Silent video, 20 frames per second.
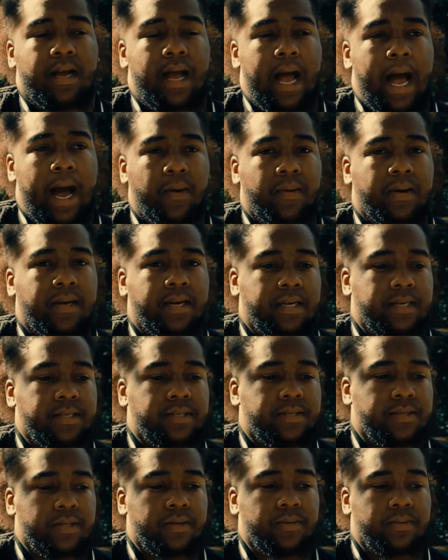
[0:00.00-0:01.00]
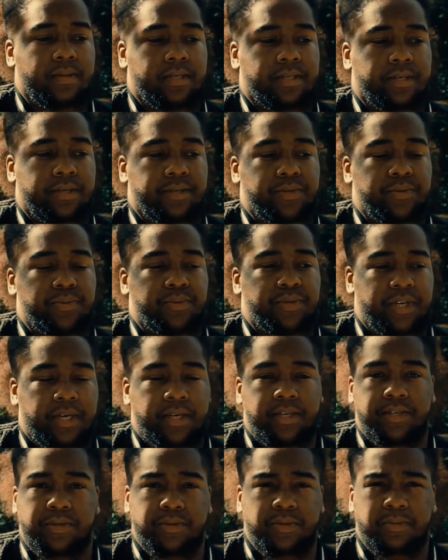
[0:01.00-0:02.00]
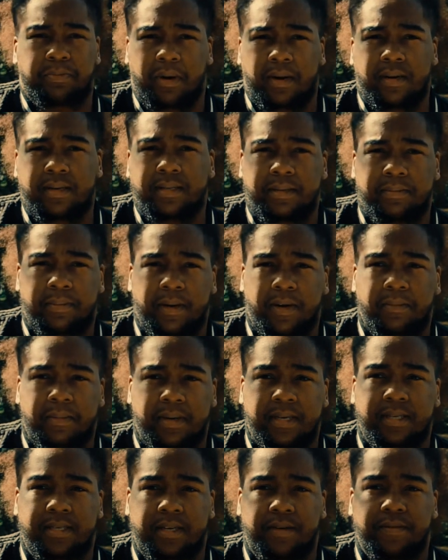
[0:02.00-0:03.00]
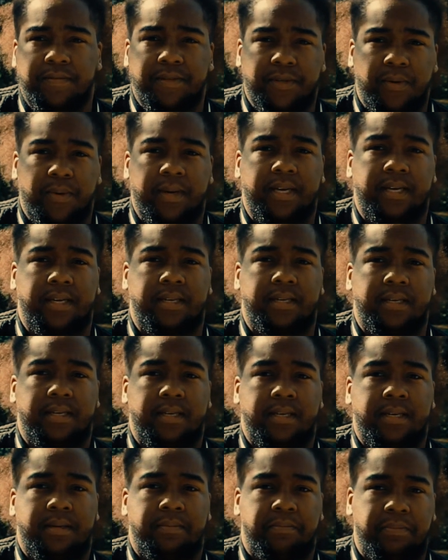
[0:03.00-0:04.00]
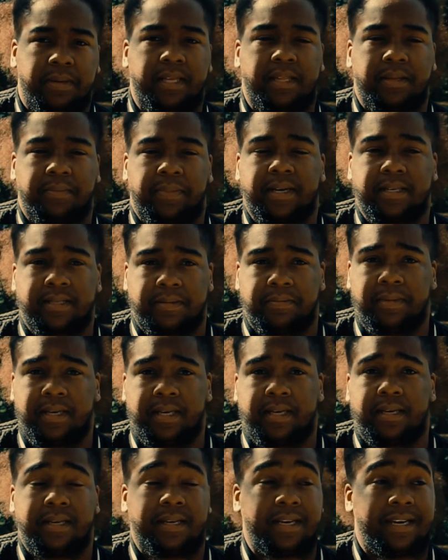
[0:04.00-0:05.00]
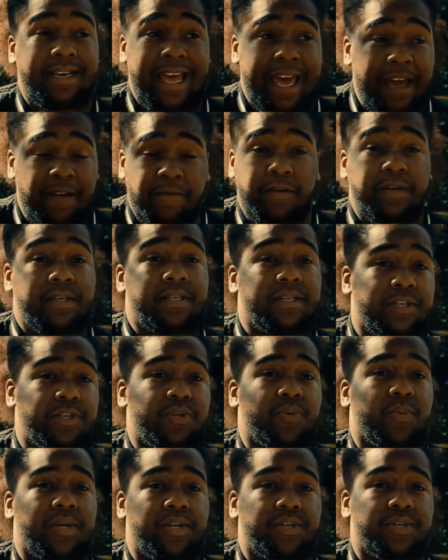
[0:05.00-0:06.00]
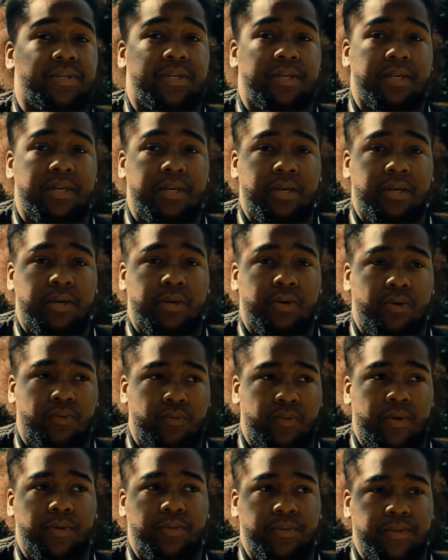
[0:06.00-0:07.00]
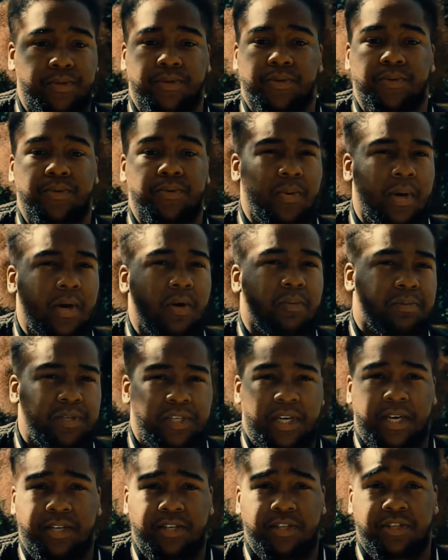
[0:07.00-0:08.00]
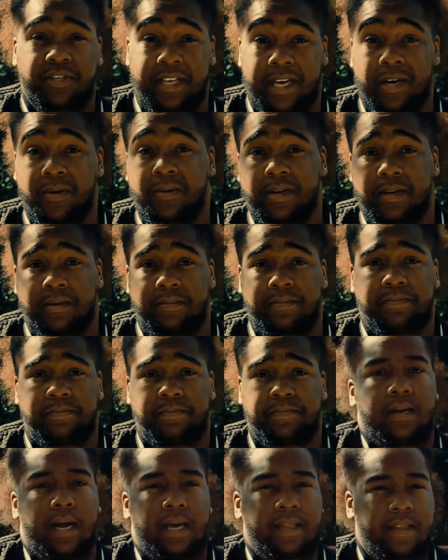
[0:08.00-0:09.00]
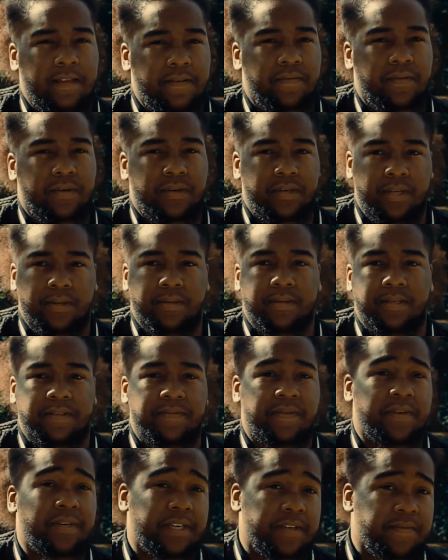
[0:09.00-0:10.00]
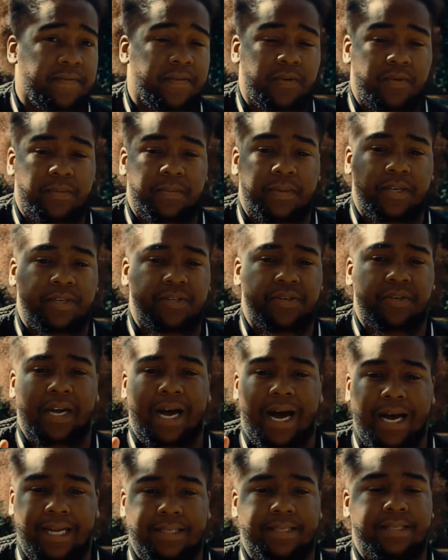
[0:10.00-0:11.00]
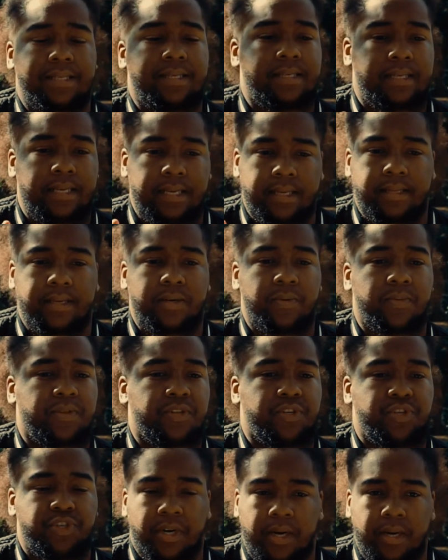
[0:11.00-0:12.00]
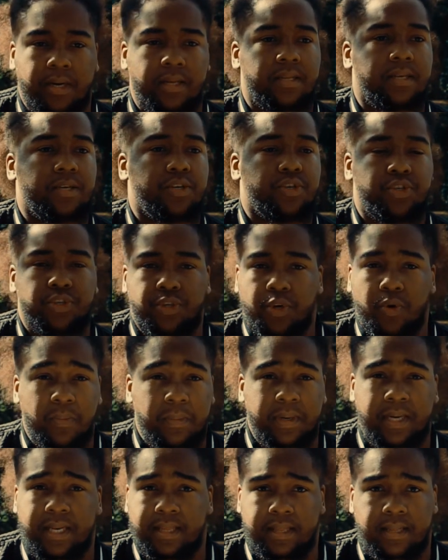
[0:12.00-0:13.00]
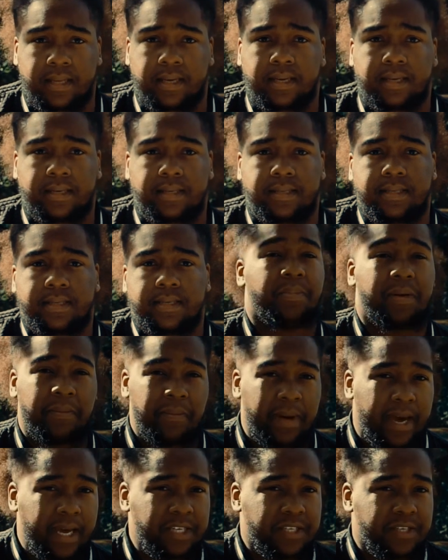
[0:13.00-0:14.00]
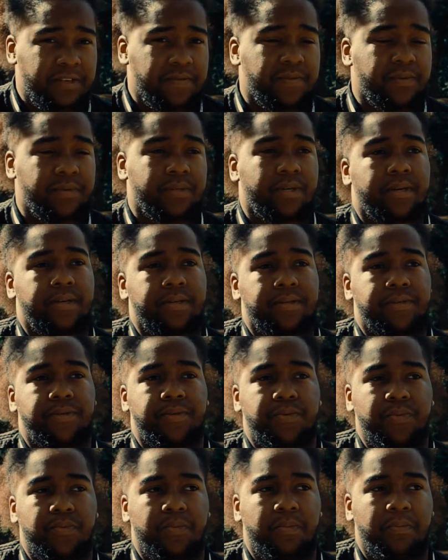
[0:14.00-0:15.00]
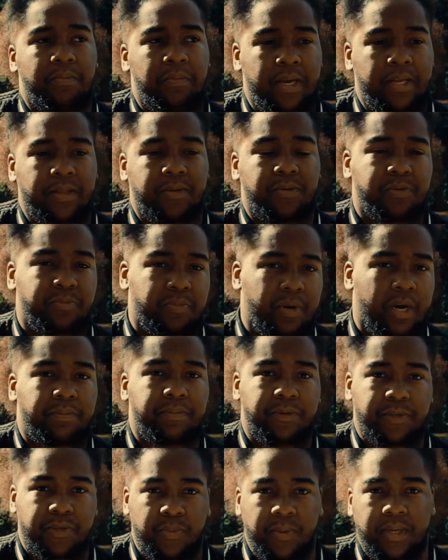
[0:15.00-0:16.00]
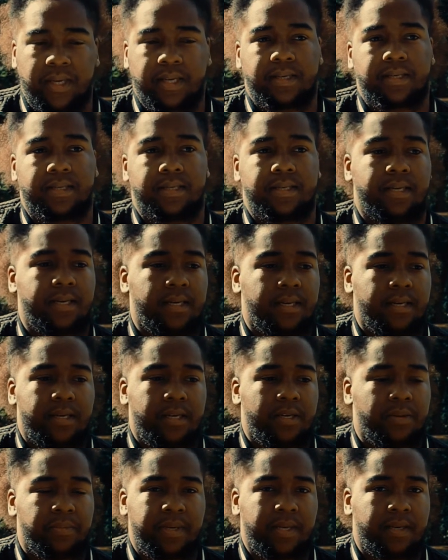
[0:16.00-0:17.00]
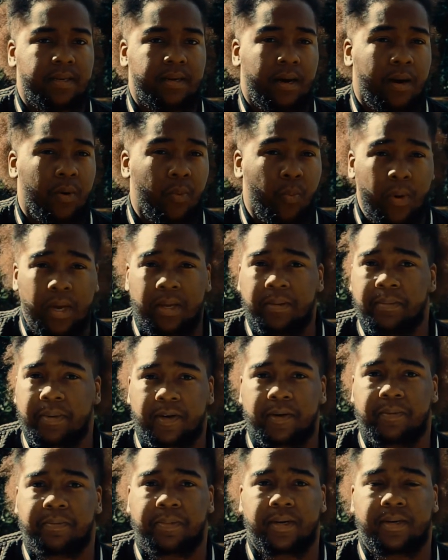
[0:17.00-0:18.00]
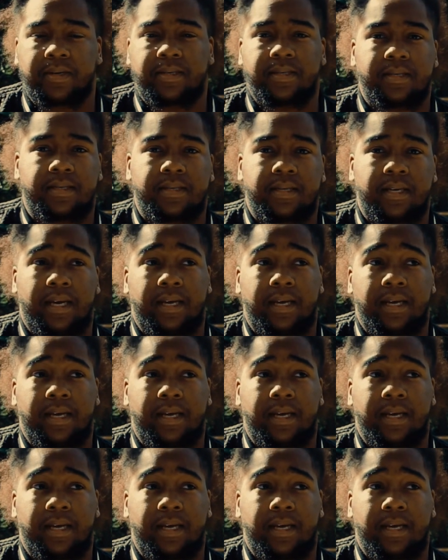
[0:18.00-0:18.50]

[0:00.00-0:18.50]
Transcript: how can I slowly start to change those parts about myself so I can be the best me and in every situation grow to help change the outcome? I think for adults it's very difficult because you're constantly dealing with juggling so many things. But imagine if you started to make those proper tweaks. You'd be a way better person,